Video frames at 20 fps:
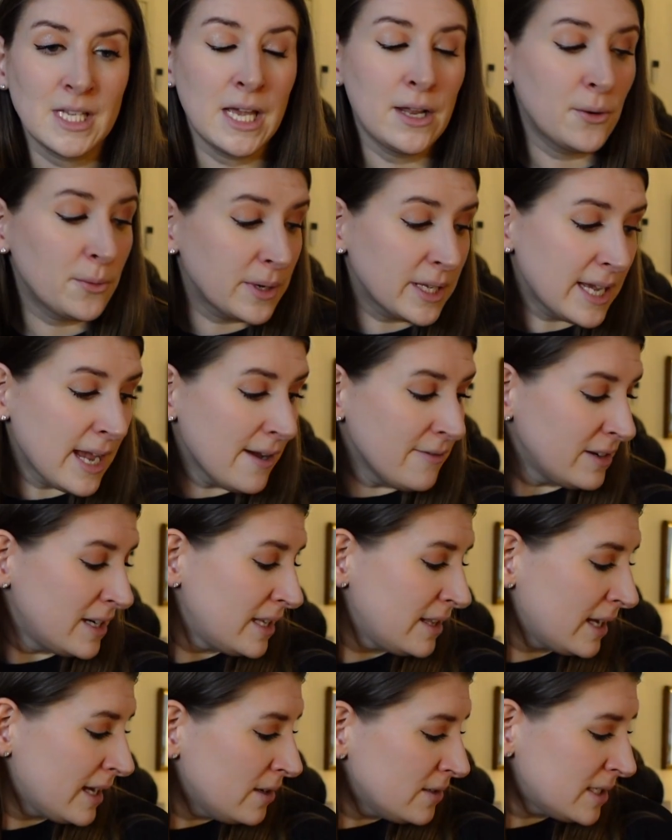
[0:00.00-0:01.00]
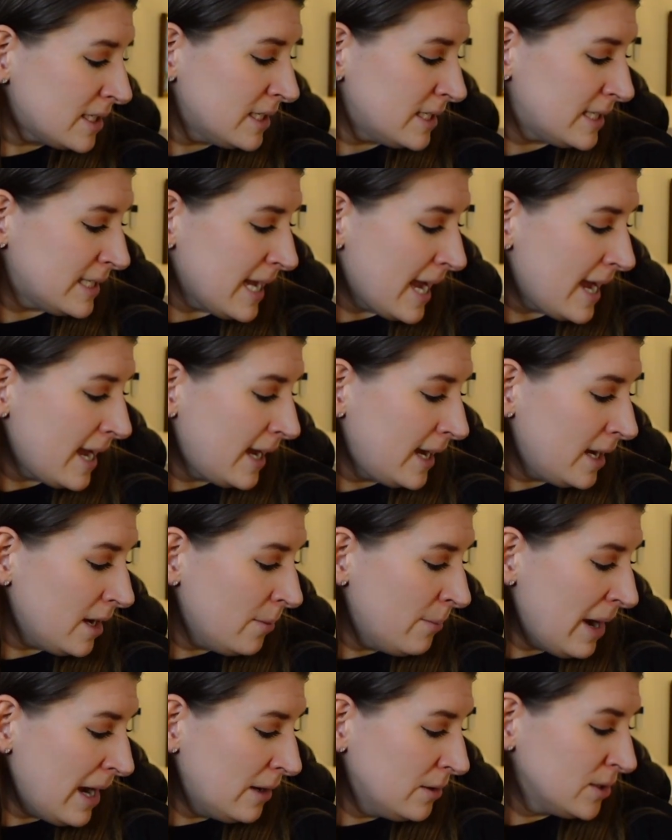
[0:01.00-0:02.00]
don't really have anything else to say
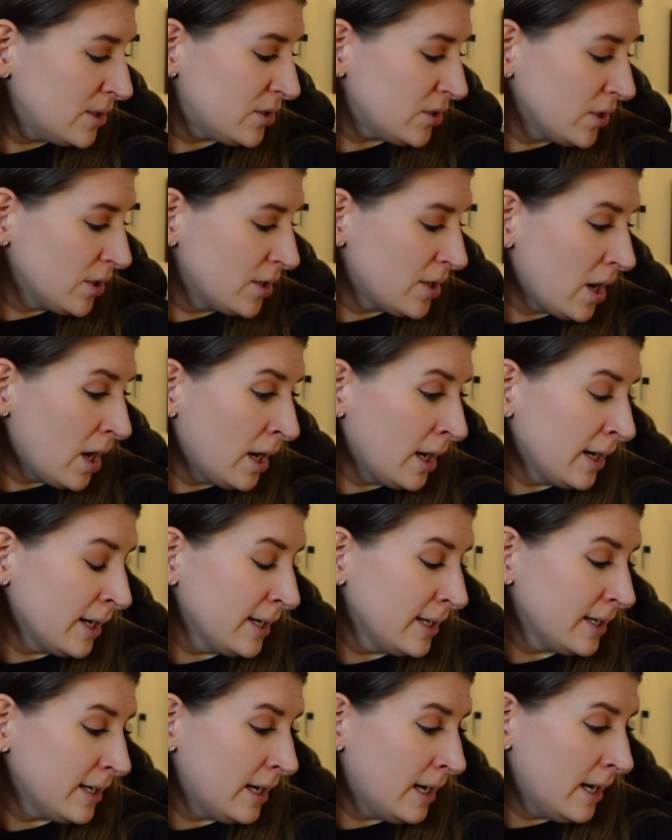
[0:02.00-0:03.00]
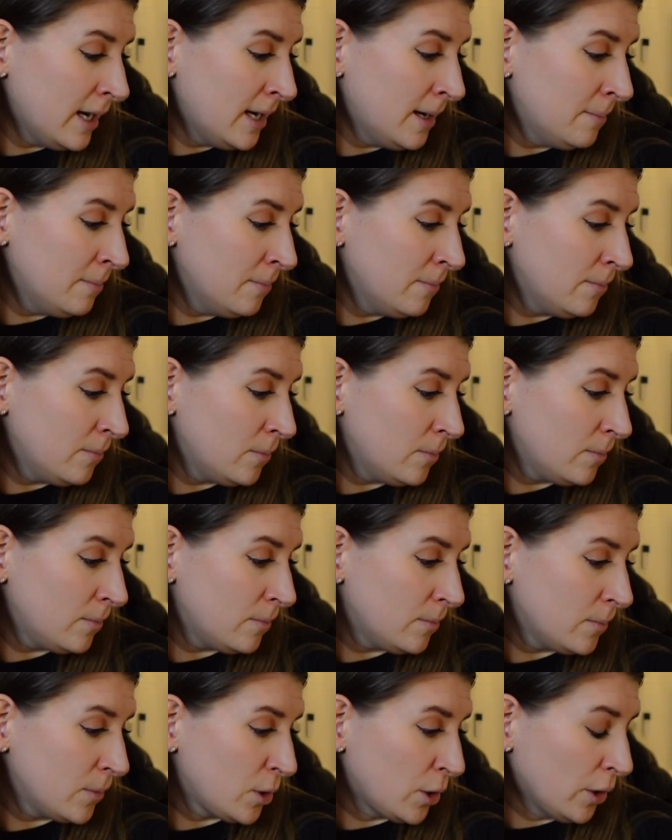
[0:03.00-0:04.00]
about Sirdar
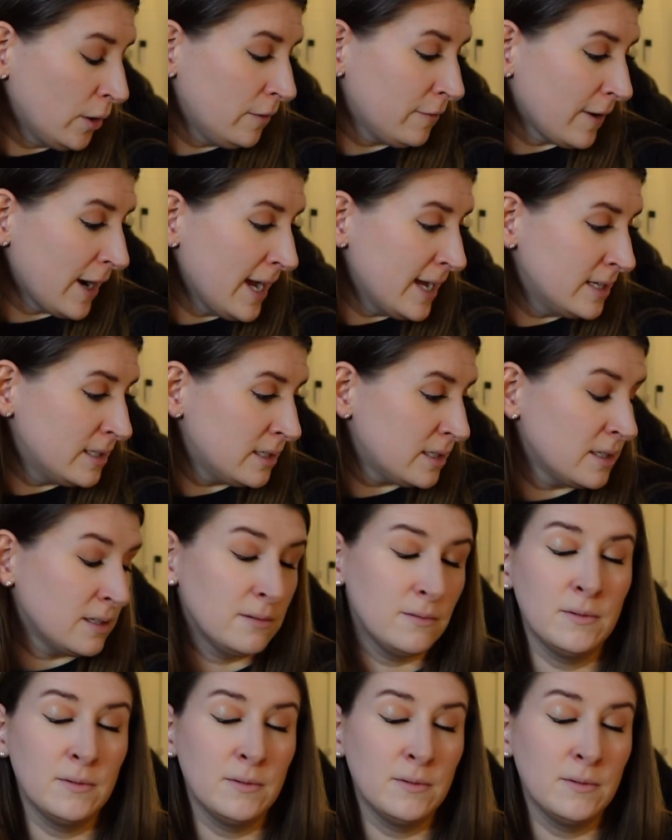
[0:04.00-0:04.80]
Girlfriend,